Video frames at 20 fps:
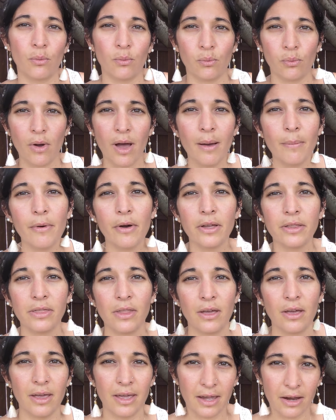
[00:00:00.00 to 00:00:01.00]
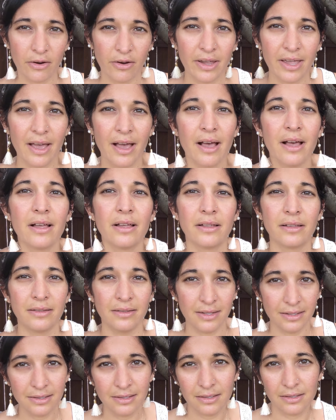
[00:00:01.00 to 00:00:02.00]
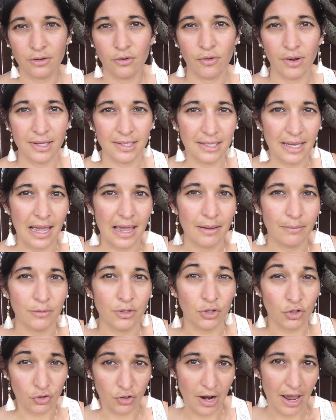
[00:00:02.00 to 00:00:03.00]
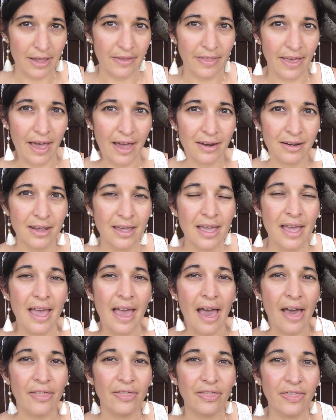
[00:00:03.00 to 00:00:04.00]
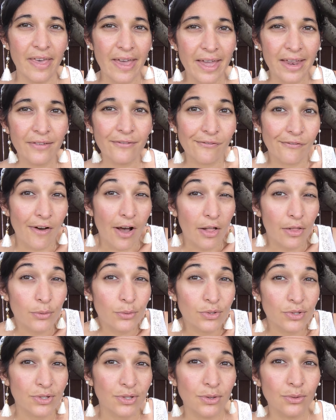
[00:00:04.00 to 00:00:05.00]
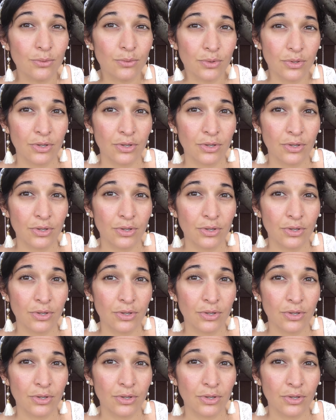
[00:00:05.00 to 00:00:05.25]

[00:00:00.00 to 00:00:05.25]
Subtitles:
rub on the area, this is a great time to try that. And then follow suit.